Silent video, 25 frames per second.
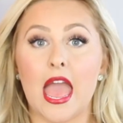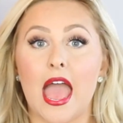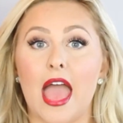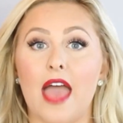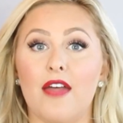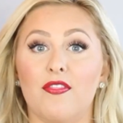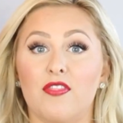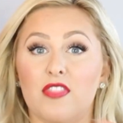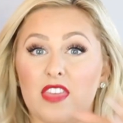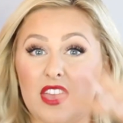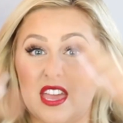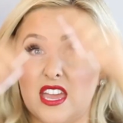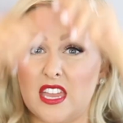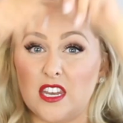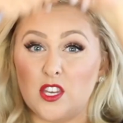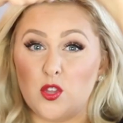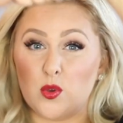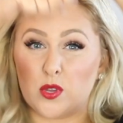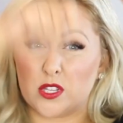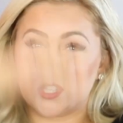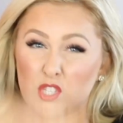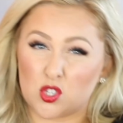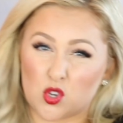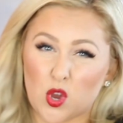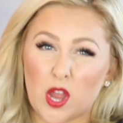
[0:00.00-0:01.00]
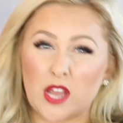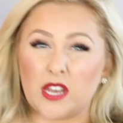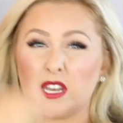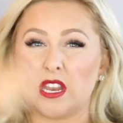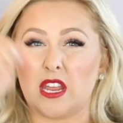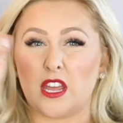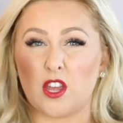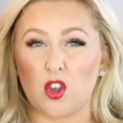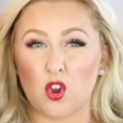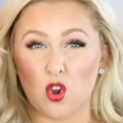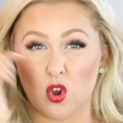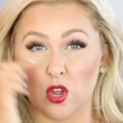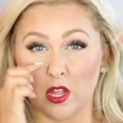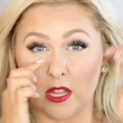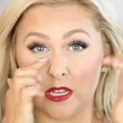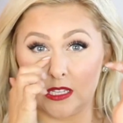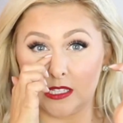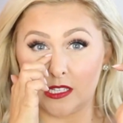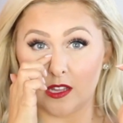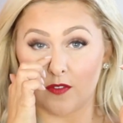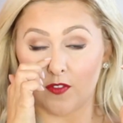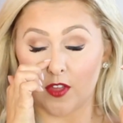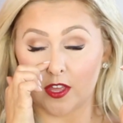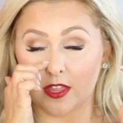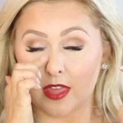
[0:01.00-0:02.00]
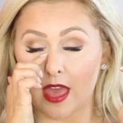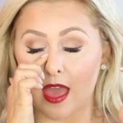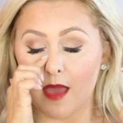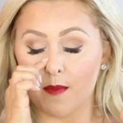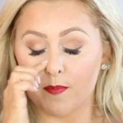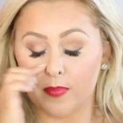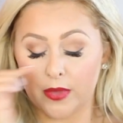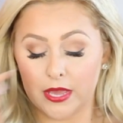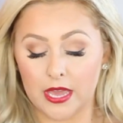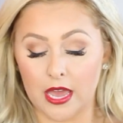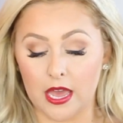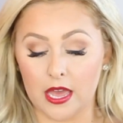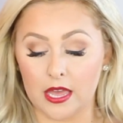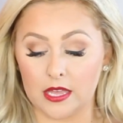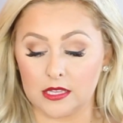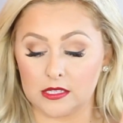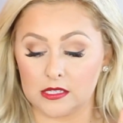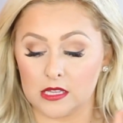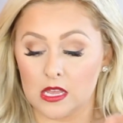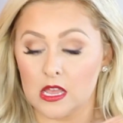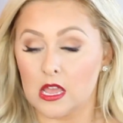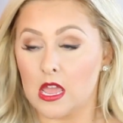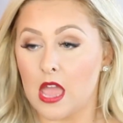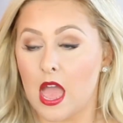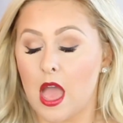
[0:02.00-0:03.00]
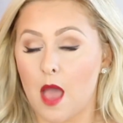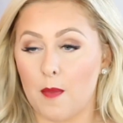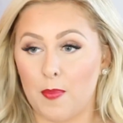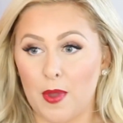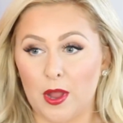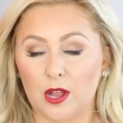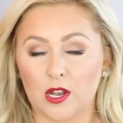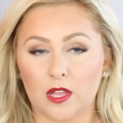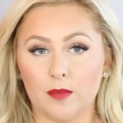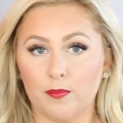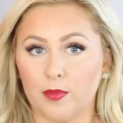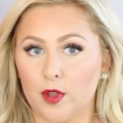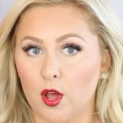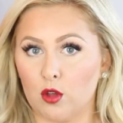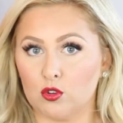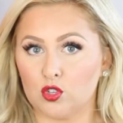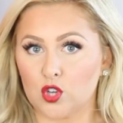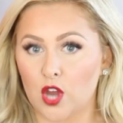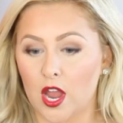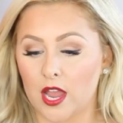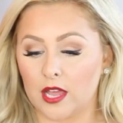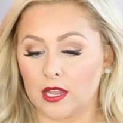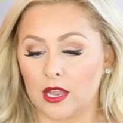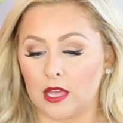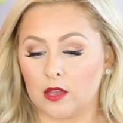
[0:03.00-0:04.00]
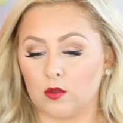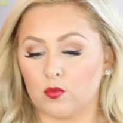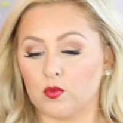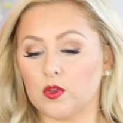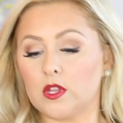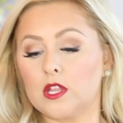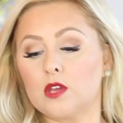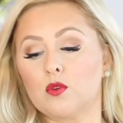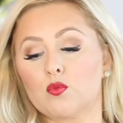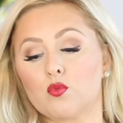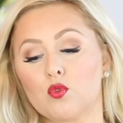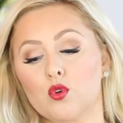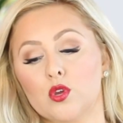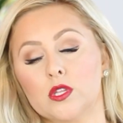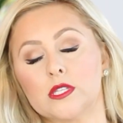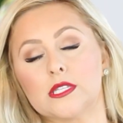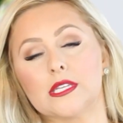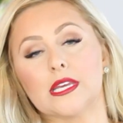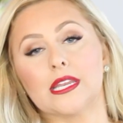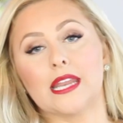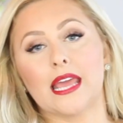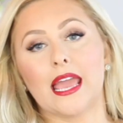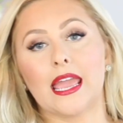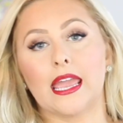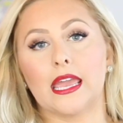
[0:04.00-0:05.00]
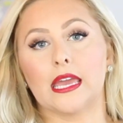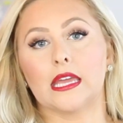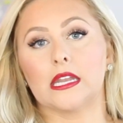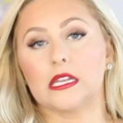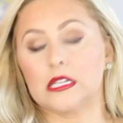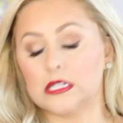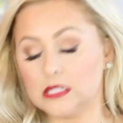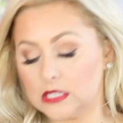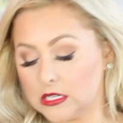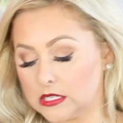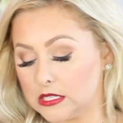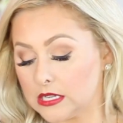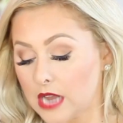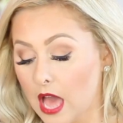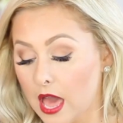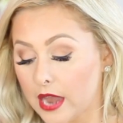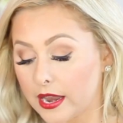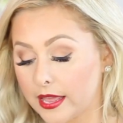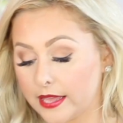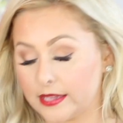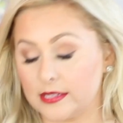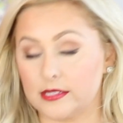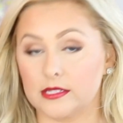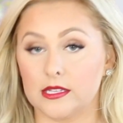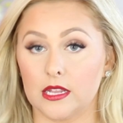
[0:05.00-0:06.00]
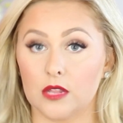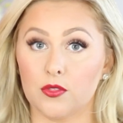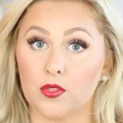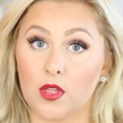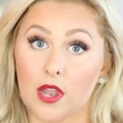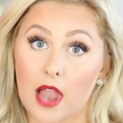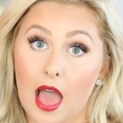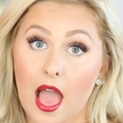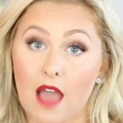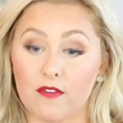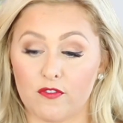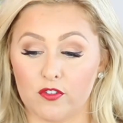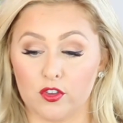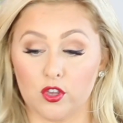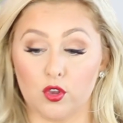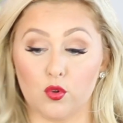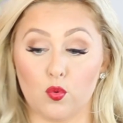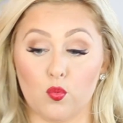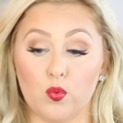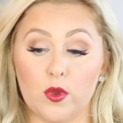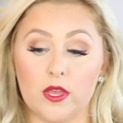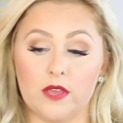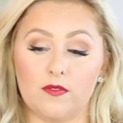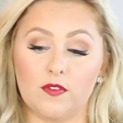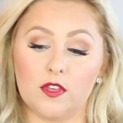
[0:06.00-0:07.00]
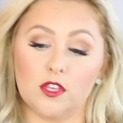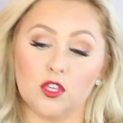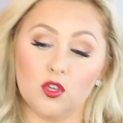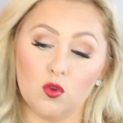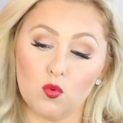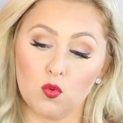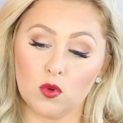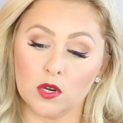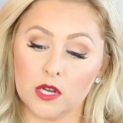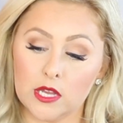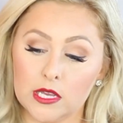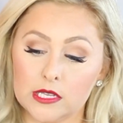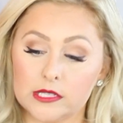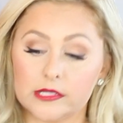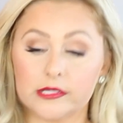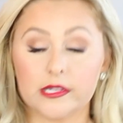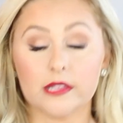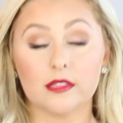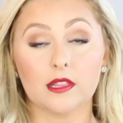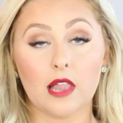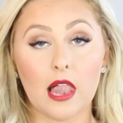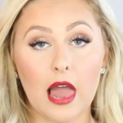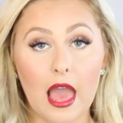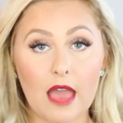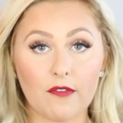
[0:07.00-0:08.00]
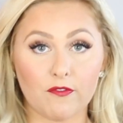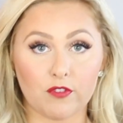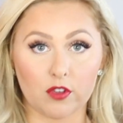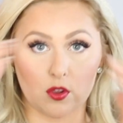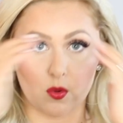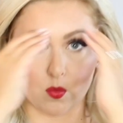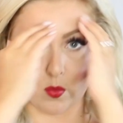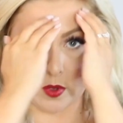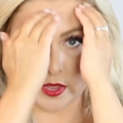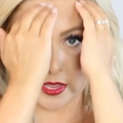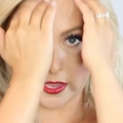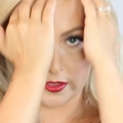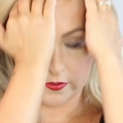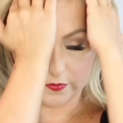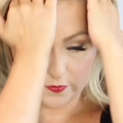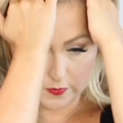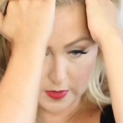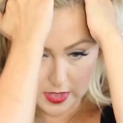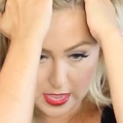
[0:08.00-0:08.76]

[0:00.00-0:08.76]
And then you can straighten it and curl it and stuff like that, because apparently blow drying like really ruins it and does not extend the life of your weave. And you wanna extend the life of your weave.